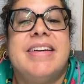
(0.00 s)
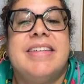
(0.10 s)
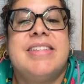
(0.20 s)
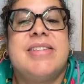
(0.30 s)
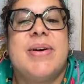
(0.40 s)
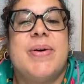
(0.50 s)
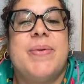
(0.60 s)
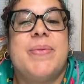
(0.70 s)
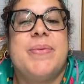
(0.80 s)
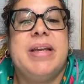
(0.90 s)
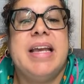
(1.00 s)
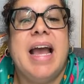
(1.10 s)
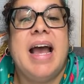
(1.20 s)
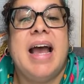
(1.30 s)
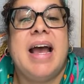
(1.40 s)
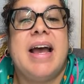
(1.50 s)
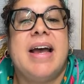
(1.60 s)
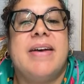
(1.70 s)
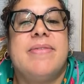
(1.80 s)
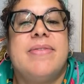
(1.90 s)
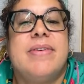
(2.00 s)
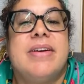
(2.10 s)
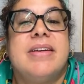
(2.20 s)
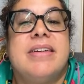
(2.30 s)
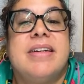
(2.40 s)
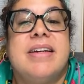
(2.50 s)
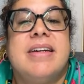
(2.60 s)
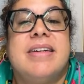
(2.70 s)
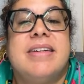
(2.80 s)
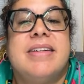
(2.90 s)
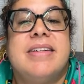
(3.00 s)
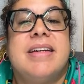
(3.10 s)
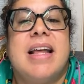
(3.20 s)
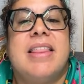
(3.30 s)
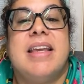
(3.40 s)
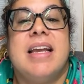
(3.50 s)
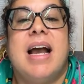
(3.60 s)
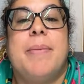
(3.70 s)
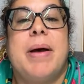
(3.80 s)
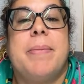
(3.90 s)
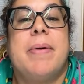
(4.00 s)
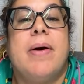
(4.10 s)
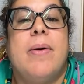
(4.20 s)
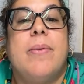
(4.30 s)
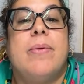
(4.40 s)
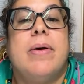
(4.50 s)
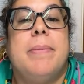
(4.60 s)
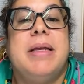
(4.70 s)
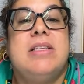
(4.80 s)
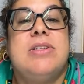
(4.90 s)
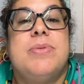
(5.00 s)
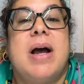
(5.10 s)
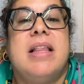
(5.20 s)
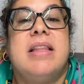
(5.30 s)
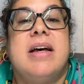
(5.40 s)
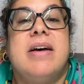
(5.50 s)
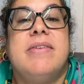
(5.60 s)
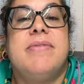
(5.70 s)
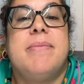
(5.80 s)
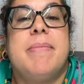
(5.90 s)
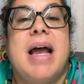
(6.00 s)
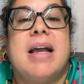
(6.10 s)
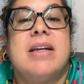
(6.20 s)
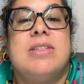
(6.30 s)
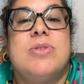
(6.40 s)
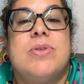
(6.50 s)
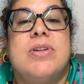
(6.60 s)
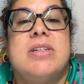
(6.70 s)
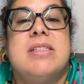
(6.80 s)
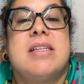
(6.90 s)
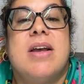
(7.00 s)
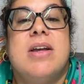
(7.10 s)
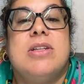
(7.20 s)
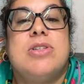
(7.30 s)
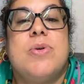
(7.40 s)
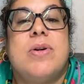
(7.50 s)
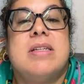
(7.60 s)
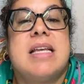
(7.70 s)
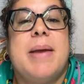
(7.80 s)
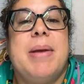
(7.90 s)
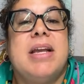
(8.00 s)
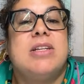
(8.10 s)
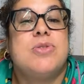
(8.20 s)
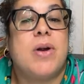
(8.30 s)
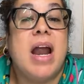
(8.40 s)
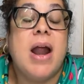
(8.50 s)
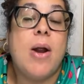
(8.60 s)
So we have, I think I'm up. Oh, me too. I love Mac Couture's tours, MA Couture.